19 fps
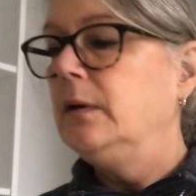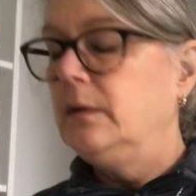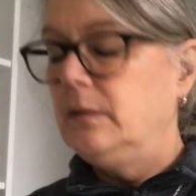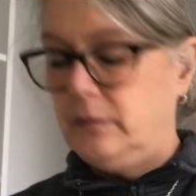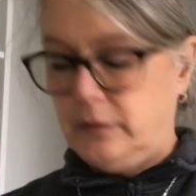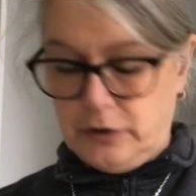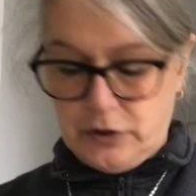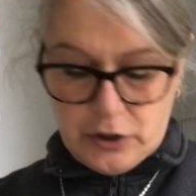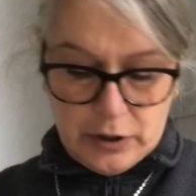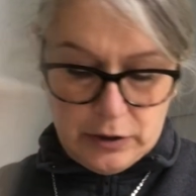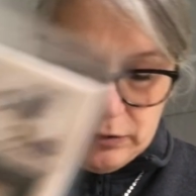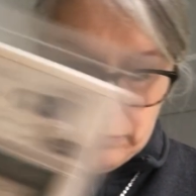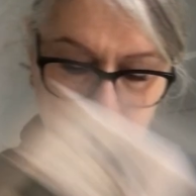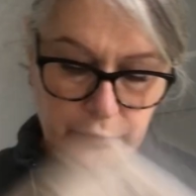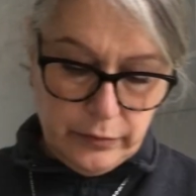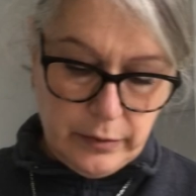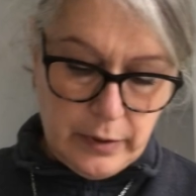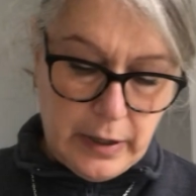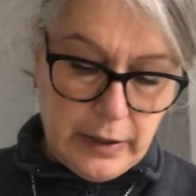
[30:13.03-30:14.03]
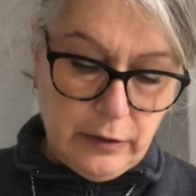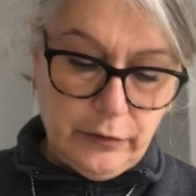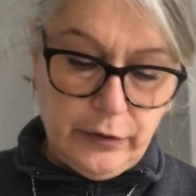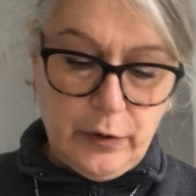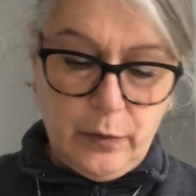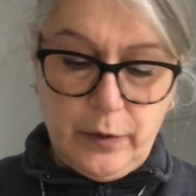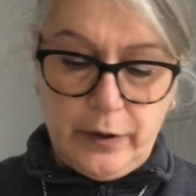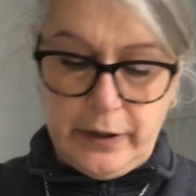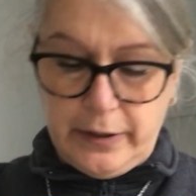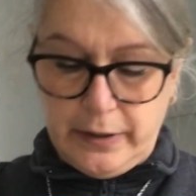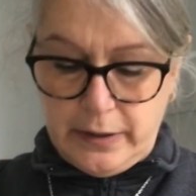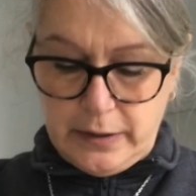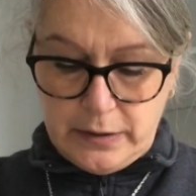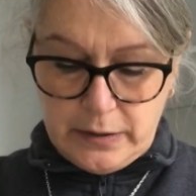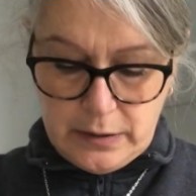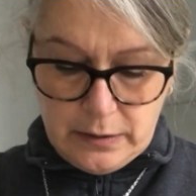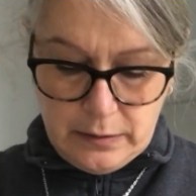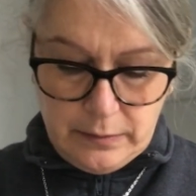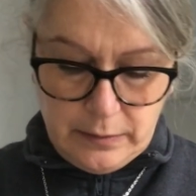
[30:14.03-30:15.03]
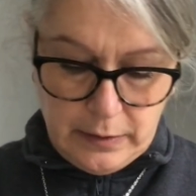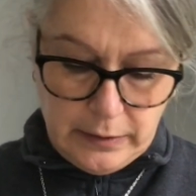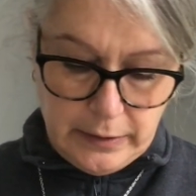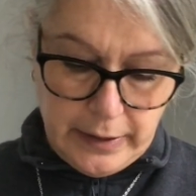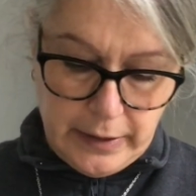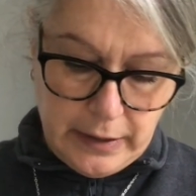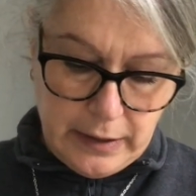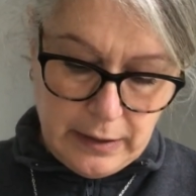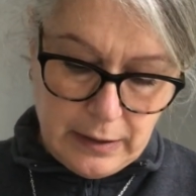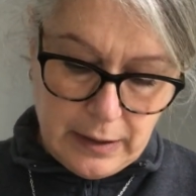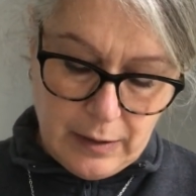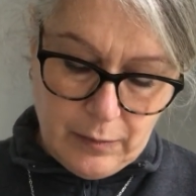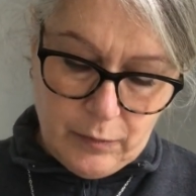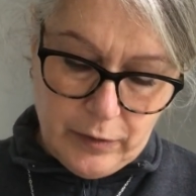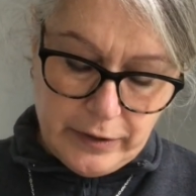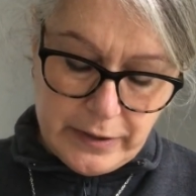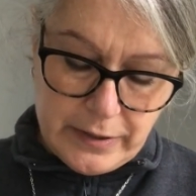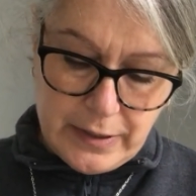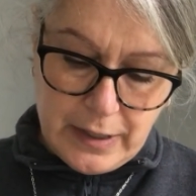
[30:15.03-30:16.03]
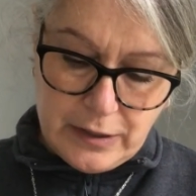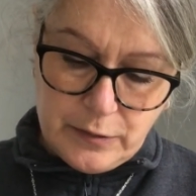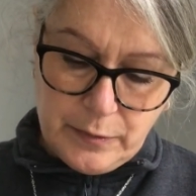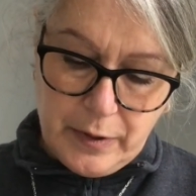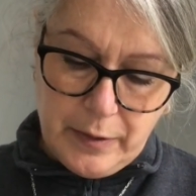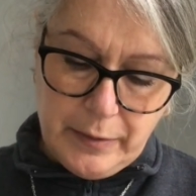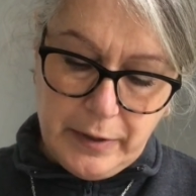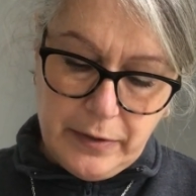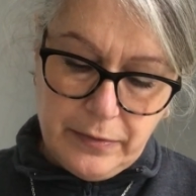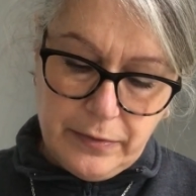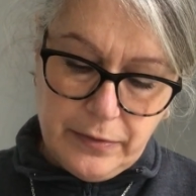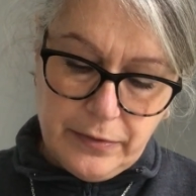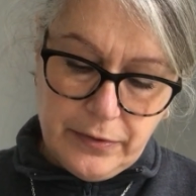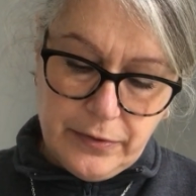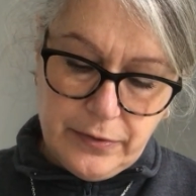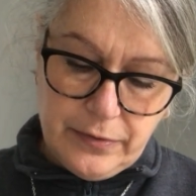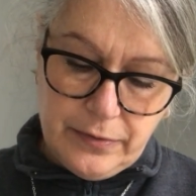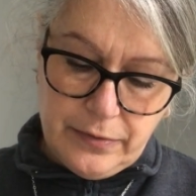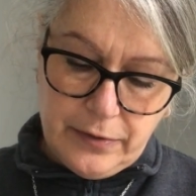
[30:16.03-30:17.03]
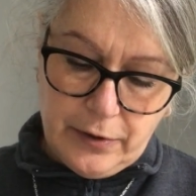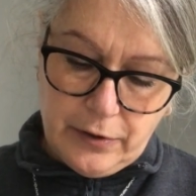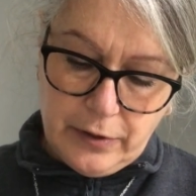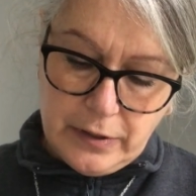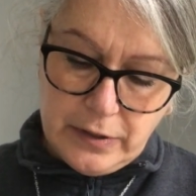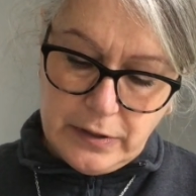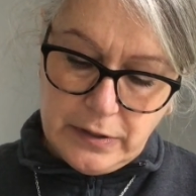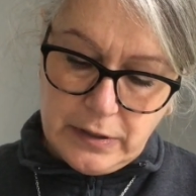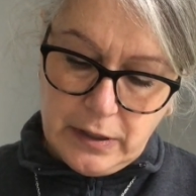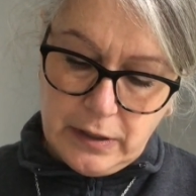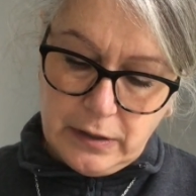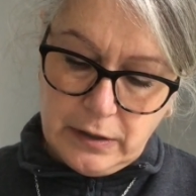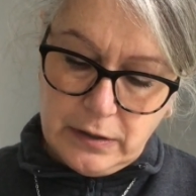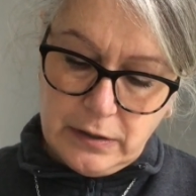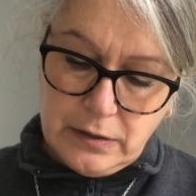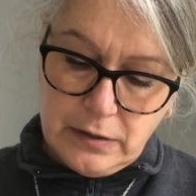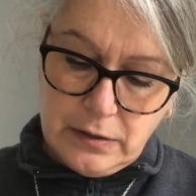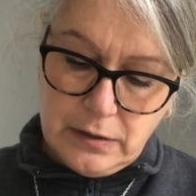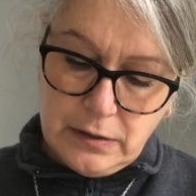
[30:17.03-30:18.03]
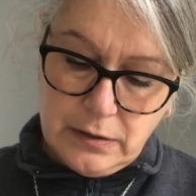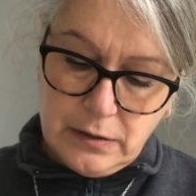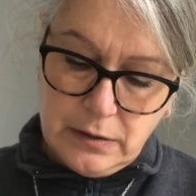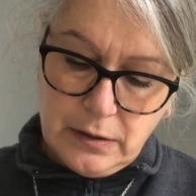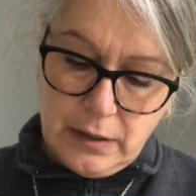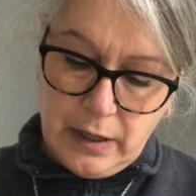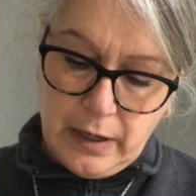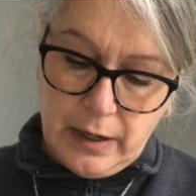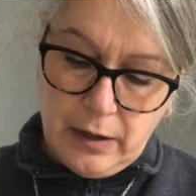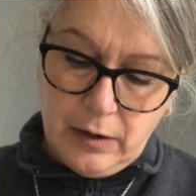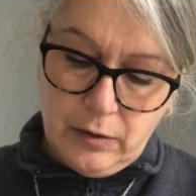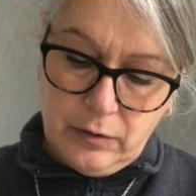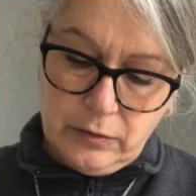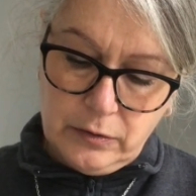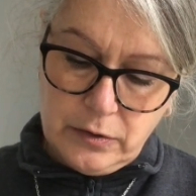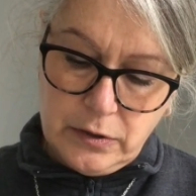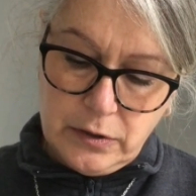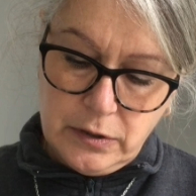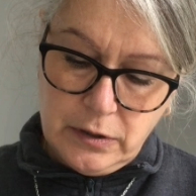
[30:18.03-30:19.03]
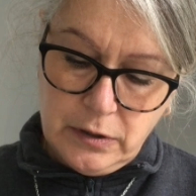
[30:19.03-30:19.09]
which I don't know what it is, a linen. I want to say it's probably 36 count.